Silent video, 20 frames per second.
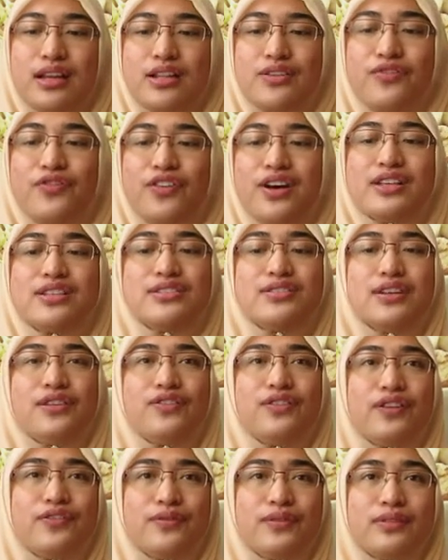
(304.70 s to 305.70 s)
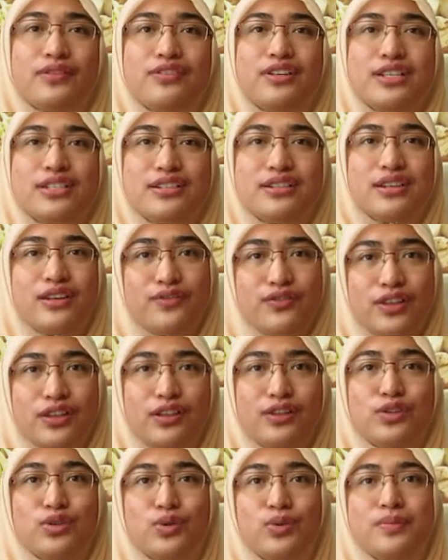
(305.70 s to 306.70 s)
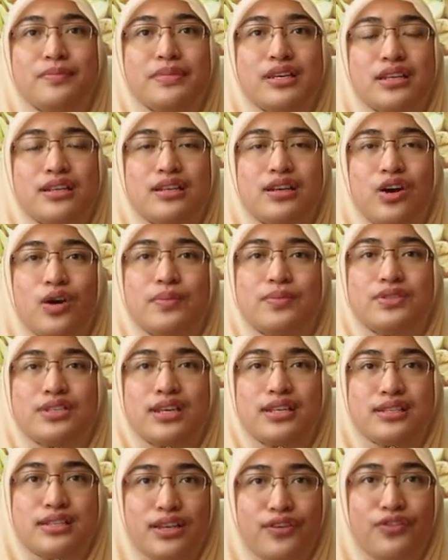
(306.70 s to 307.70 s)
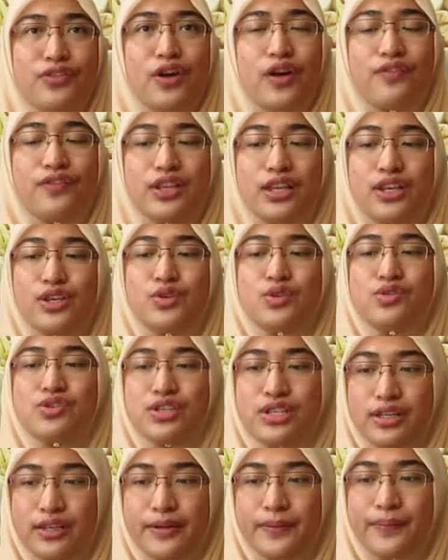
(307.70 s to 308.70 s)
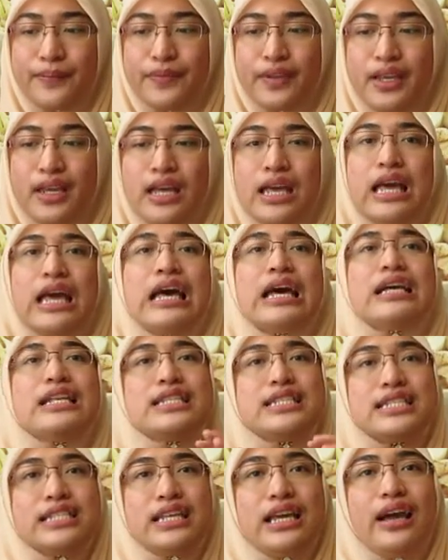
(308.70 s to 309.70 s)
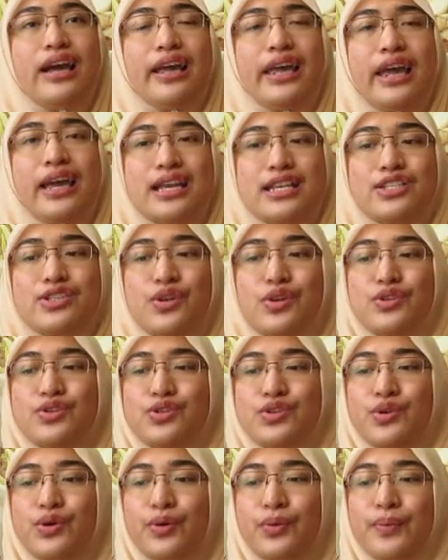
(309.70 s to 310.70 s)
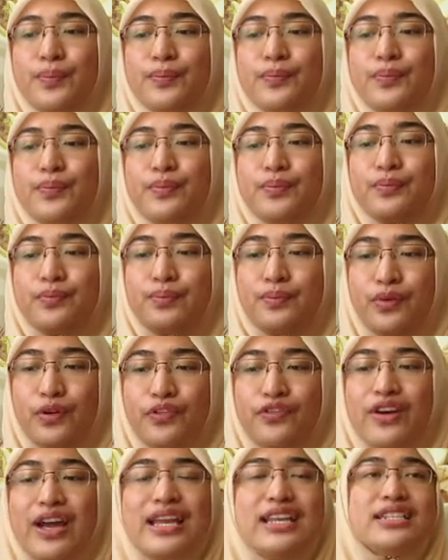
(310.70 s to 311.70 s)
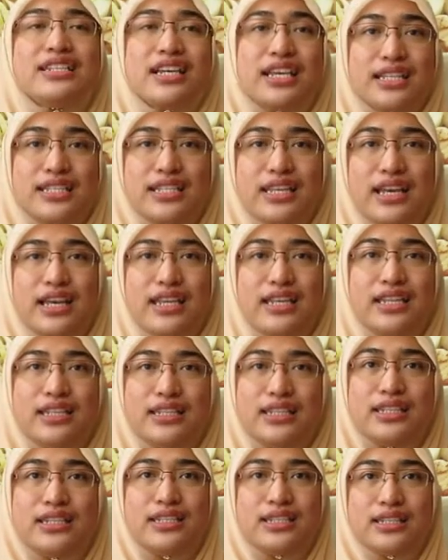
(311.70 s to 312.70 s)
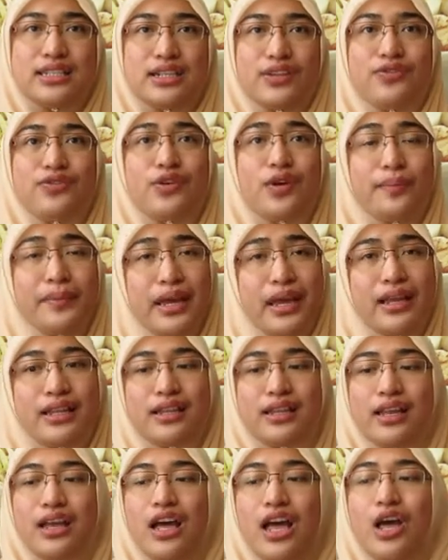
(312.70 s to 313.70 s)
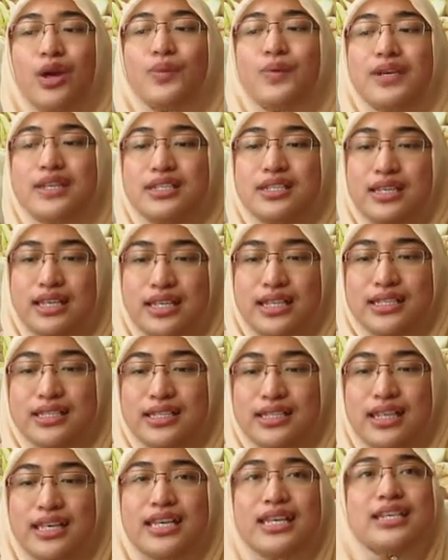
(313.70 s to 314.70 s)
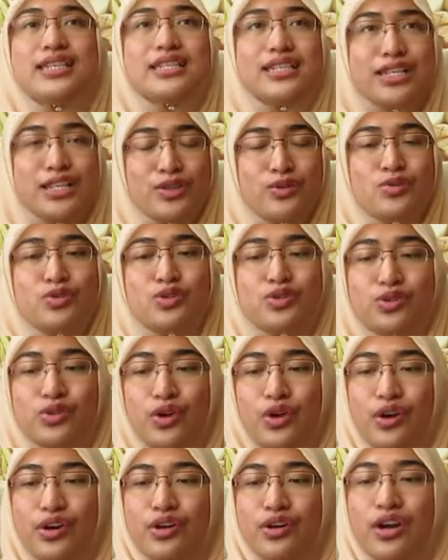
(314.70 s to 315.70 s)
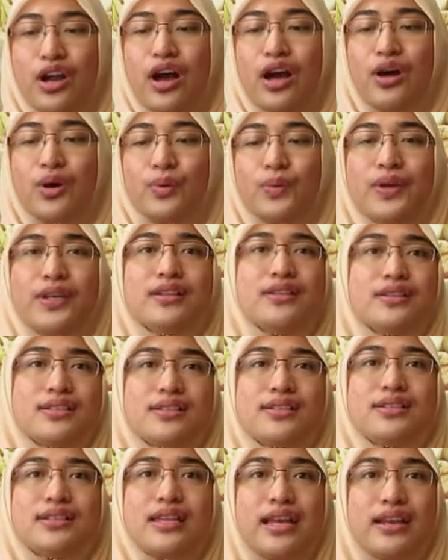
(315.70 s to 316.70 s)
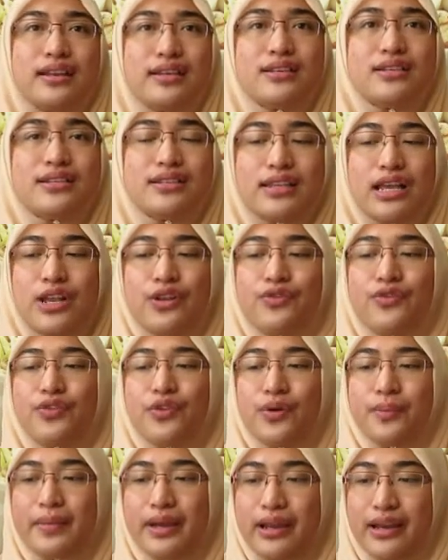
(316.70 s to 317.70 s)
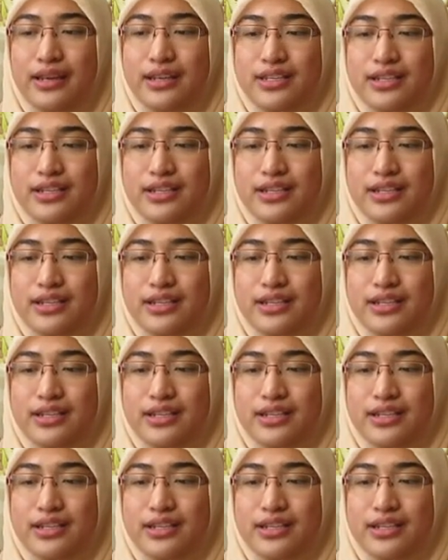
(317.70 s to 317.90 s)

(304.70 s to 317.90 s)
and fast retrieval to meet the objective of the user. GIS also provide data in digital format, which is easy to store with the standards and format.